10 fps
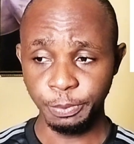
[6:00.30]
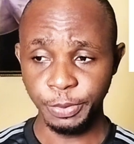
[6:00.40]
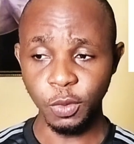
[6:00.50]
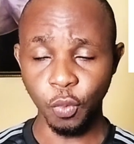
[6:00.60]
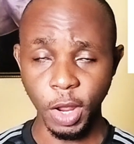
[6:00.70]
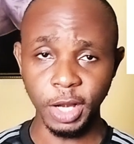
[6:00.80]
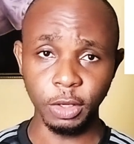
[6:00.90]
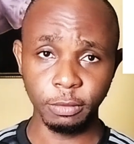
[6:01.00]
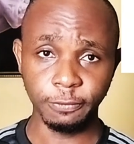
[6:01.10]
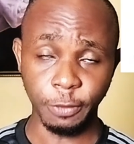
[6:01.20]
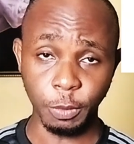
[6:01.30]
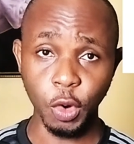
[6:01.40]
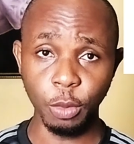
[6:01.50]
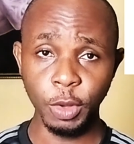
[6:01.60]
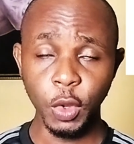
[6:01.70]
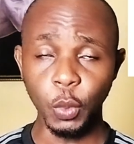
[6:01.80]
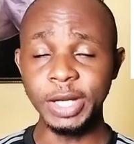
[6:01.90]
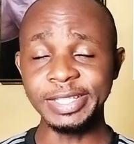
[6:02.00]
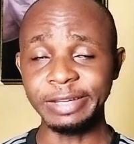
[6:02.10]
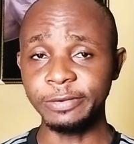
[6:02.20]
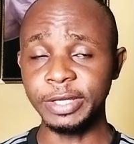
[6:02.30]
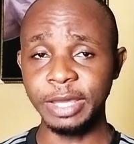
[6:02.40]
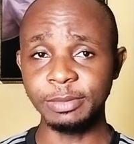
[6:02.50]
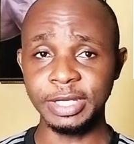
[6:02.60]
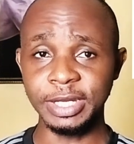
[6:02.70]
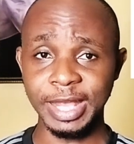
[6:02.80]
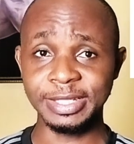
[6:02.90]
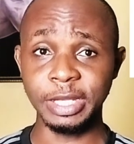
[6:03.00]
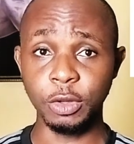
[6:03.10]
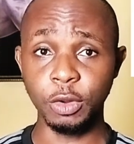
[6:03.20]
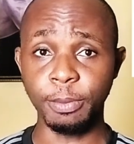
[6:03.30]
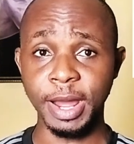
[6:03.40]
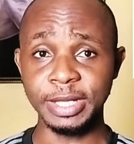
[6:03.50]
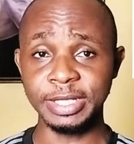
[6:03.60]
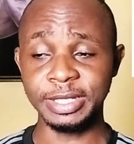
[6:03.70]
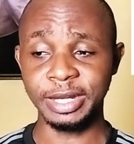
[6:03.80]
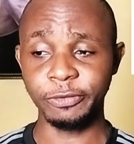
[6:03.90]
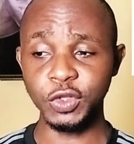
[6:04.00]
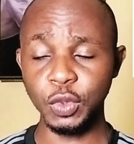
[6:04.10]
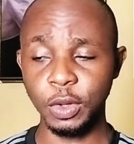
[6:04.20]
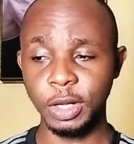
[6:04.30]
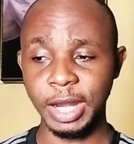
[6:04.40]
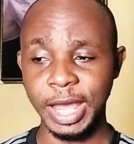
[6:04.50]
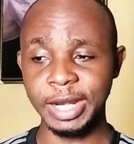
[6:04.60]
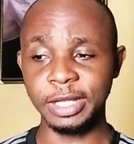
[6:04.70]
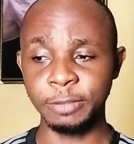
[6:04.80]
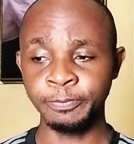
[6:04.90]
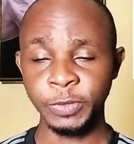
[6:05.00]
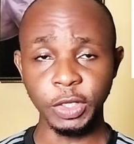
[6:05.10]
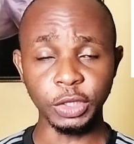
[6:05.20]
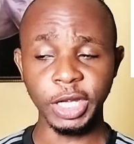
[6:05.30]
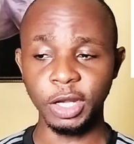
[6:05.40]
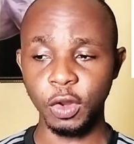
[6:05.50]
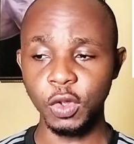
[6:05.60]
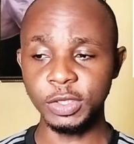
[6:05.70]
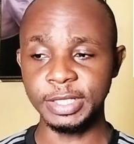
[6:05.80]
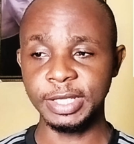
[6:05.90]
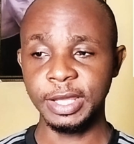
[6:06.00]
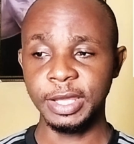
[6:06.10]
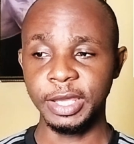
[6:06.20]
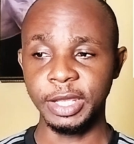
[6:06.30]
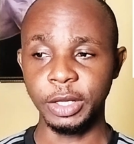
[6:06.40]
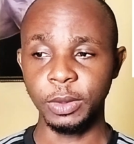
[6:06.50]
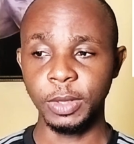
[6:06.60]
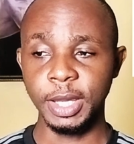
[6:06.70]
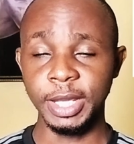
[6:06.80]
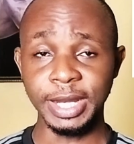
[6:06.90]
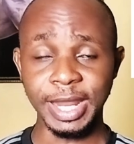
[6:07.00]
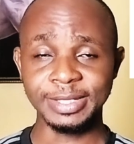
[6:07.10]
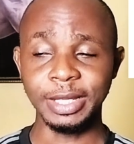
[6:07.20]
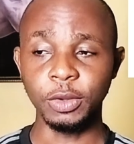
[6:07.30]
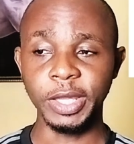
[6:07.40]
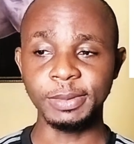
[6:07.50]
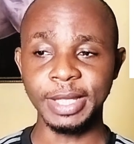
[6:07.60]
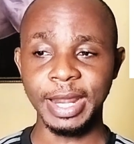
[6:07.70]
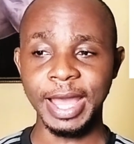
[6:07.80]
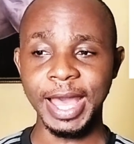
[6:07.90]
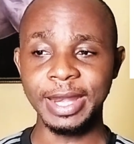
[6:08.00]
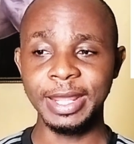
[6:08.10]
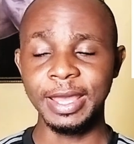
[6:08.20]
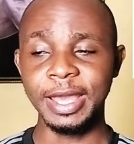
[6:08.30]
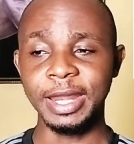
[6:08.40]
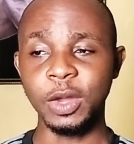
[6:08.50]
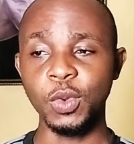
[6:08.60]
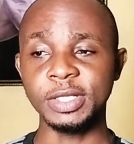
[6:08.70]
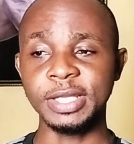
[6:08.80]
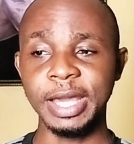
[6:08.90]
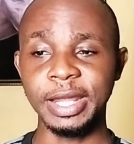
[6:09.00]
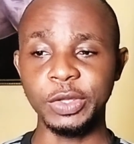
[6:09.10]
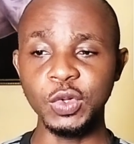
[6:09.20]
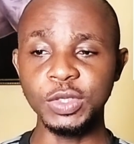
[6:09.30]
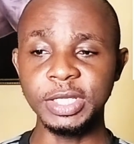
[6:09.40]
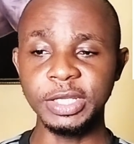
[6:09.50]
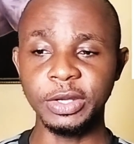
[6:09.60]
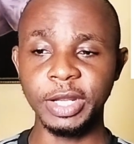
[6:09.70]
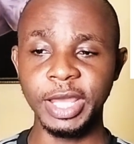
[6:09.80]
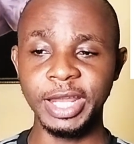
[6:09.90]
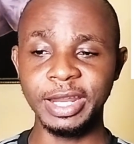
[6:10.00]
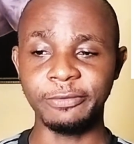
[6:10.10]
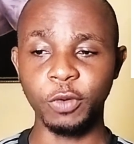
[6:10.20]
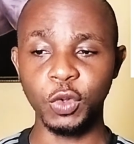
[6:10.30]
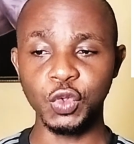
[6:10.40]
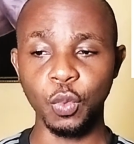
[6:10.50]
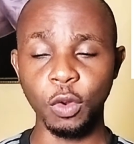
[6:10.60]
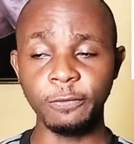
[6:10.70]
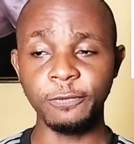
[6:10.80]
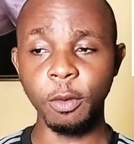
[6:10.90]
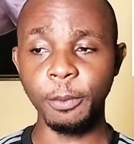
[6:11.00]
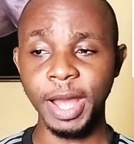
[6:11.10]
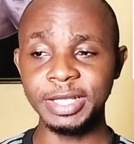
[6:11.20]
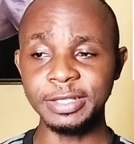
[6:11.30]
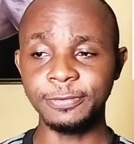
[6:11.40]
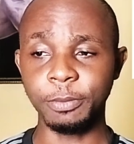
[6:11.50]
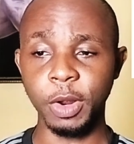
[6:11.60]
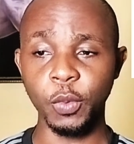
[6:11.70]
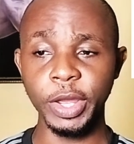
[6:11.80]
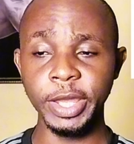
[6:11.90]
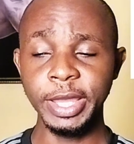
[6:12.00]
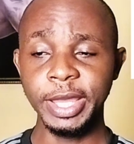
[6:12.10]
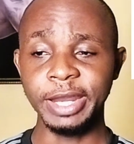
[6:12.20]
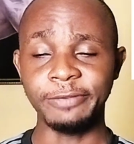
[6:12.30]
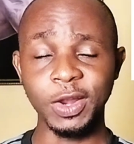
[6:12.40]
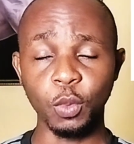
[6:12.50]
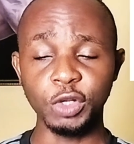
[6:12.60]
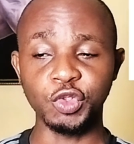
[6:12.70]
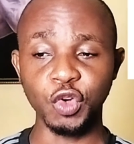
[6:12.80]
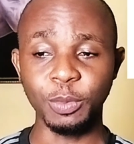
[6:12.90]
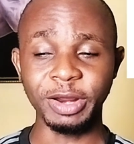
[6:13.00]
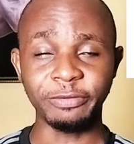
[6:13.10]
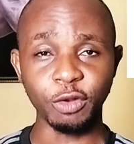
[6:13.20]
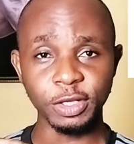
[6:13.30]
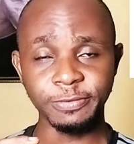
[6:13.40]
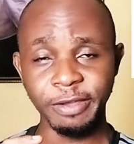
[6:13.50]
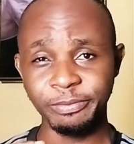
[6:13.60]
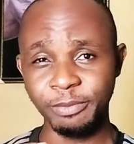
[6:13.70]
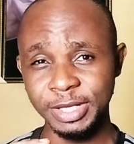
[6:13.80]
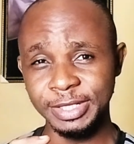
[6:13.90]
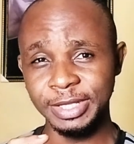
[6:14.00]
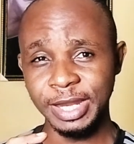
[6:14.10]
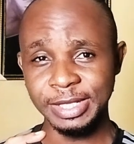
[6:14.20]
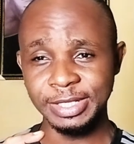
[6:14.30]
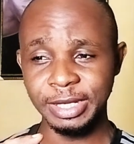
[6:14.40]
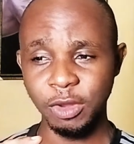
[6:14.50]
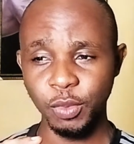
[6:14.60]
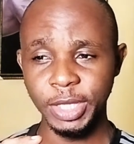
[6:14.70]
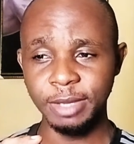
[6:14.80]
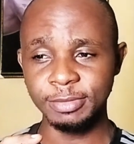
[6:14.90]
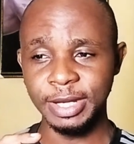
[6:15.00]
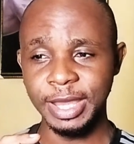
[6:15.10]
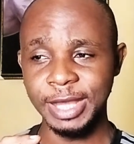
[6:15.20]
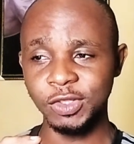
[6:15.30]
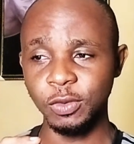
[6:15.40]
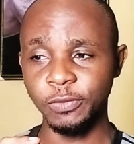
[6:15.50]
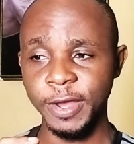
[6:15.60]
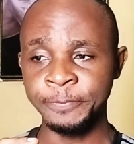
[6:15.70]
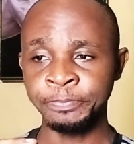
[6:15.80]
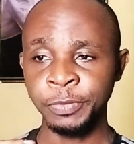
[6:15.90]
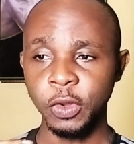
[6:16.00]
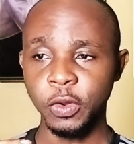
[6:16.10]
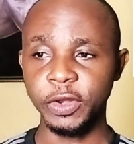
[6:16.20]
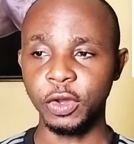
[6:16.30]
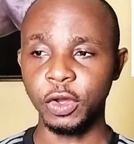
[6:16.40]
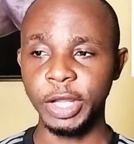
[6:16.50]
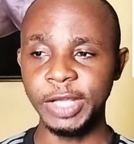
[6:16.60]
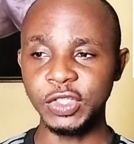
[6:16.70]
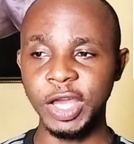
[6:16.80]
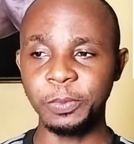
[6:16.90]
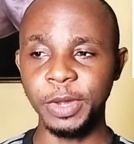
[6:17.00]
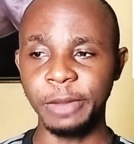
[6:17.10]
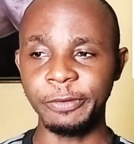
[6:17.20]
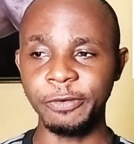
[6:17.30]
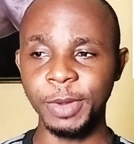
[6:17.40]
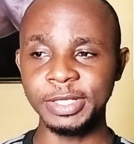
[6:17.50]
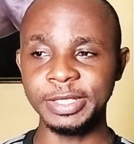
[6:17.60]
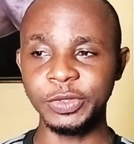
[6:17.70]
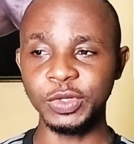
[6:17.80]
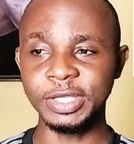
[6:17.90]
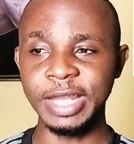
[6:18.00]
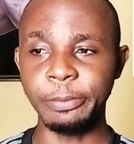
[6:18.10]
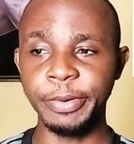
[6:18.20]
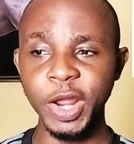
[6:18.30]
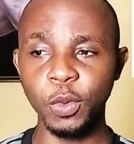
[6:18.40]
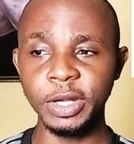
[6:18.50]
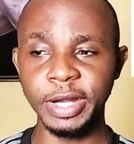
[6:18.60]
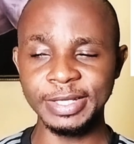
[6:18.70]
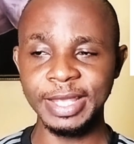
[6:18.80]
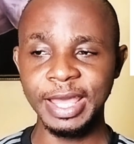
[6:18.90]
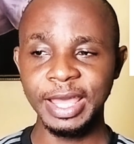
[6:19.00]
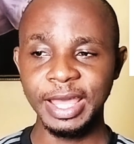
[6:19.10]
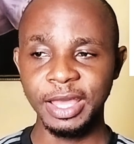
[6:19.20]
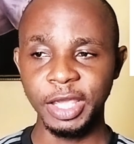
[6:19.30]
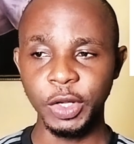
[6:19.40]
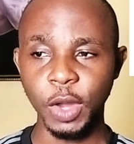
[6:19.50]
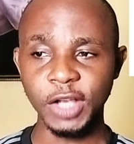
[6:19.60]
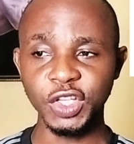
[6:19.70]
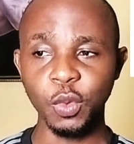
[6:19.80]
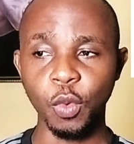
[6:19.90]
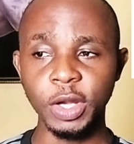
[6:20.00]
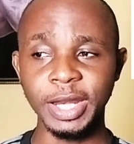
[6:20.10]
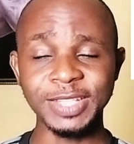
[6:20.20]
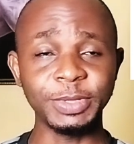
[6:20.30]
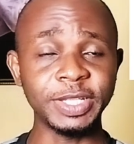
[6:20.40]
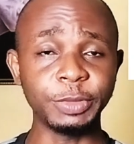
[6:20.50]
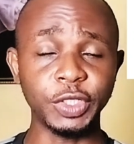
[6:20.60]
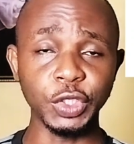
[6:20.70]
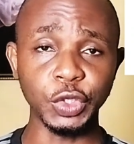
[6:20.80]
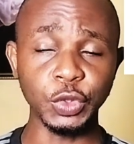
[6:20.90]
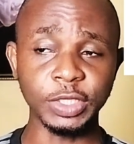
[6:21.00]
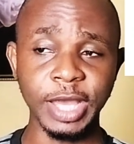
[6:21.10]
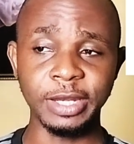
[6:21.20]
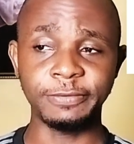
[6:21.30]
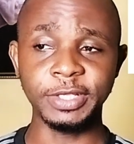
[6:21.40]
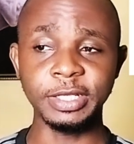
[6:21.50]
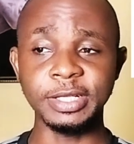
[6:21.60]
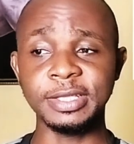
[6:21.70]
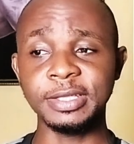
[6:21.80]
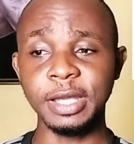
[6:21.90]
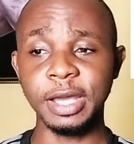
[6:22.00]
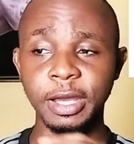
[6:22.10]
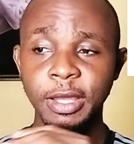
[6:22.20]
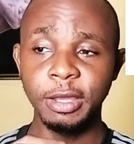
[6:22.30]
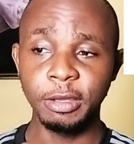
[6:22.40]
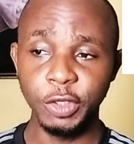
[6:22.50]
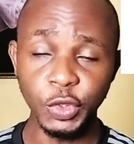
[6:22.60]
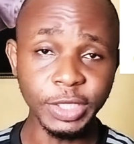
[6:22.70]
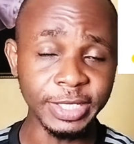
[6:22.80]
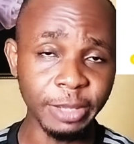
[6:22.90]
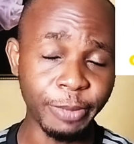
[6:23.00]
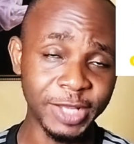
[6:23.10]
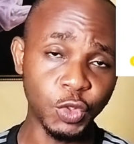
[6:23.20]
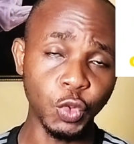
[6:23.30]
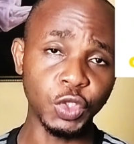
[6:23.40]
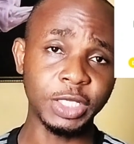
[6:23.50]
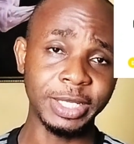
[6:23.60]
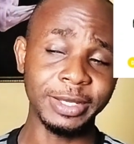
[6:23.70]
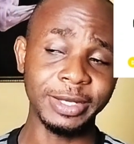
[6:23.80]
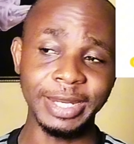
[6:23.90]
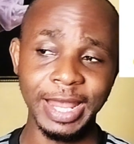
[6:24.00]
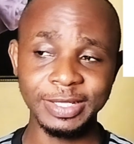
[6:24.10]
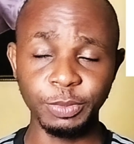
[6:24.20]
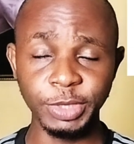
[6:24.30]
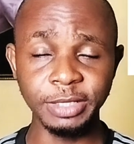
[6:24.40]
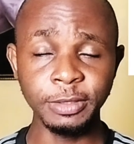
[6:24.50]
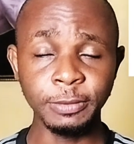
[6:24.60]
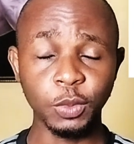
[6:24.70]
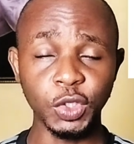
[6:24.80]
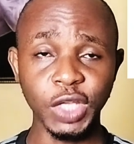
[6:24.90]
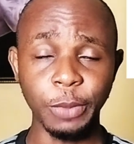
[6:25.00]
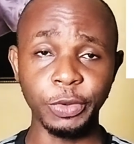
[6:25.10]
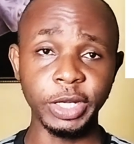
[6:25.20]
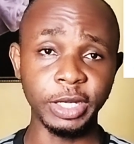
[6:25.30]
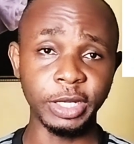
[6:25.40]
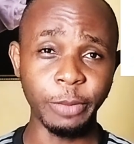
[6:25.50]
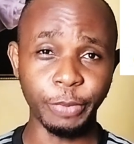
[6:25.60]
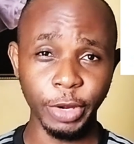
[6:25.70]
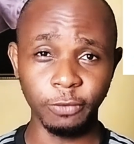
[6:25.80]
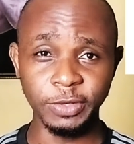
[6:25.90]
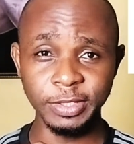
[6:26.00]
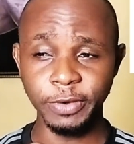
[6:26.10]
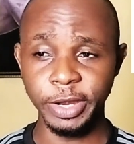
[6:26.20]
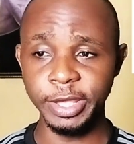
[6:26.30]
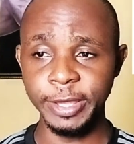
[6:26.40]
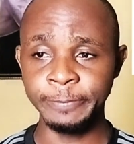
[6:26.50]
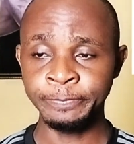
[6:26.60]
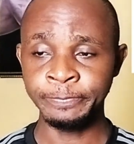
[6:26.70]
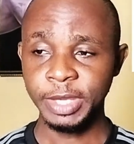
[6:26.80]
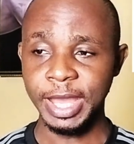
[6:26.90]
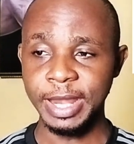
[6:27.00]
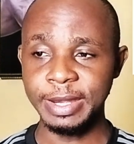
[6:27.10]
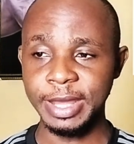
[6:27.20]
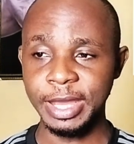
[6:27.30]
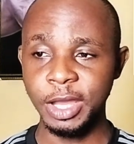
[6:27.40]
pretty well from home, winning 7 games in the last 10 home matches, and they've also had 3 losses, in the last 10 home games that they had. And away side, UCD on the other hand have also won 4 matches from away. They've had 1 draw, but have lost 5 matches in the last 10 away games that they have so far. All right, on head-to-head performances, you can see that Bray Wanderers, actually won the last meeting between the two sides, defeating this UCD by 2-0 in the last meeting, which happened in April of this very year. And